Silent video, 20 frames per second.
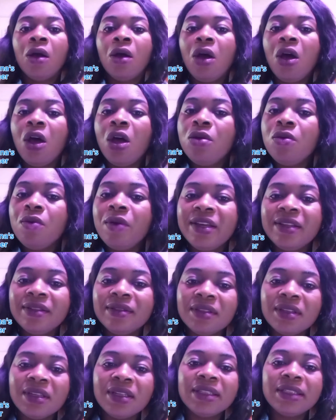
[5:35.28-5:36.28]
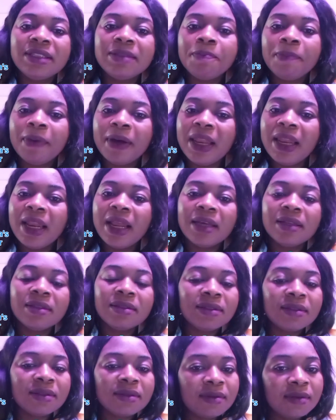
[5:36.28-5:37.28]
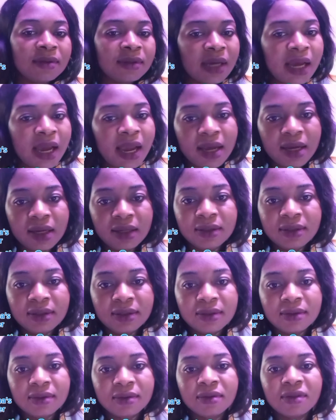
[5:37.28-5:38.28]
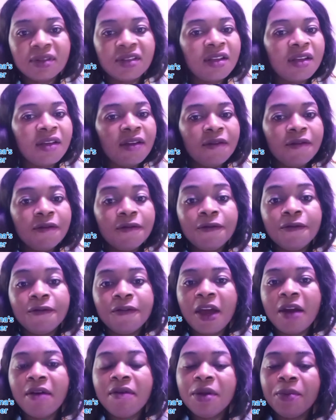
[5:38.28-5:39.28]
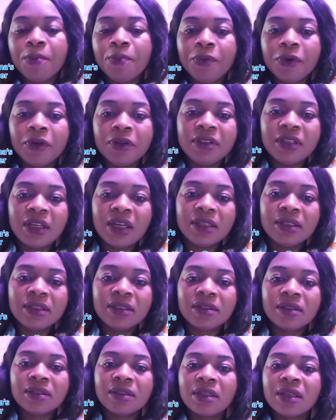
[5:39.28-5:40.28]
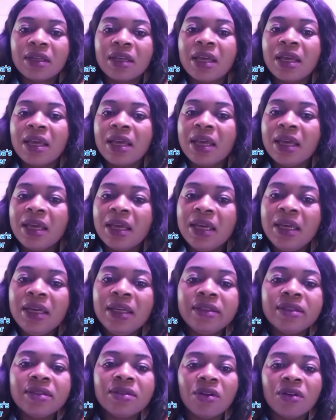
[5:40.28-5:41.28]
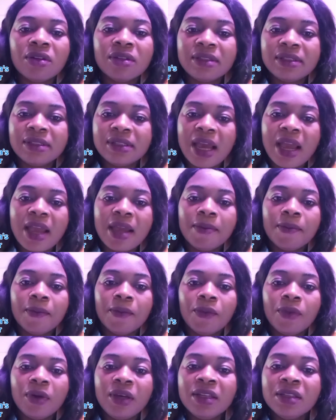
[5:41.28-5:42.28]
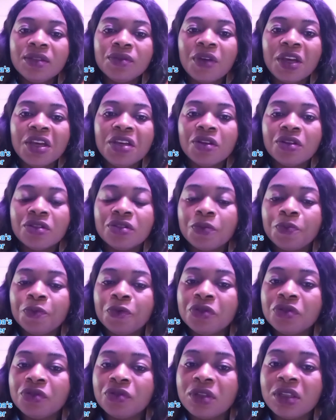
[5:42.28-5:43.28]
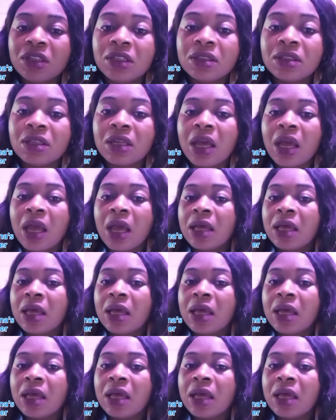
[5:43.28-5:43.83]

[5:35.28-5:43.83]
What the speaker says: Always eat balanced diet. Very important. Eat on time. Eat when you're supposed to eat.